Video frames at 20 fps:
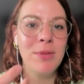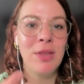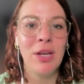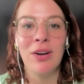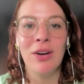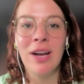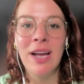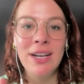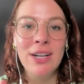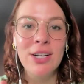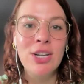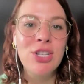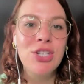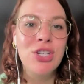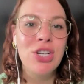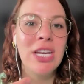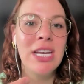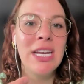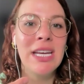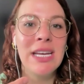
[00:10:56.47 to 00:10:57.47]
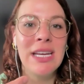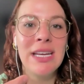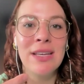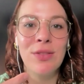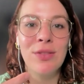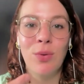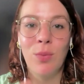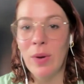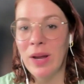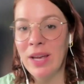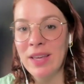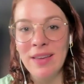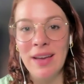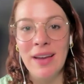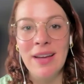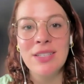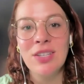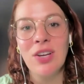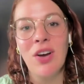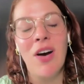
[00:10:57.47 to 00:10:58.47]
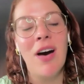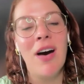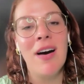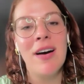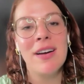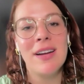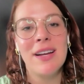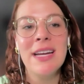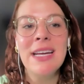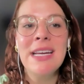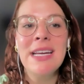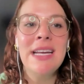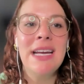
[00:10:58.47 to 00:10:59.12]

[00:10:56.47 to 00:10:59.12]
their energy, the way they talk,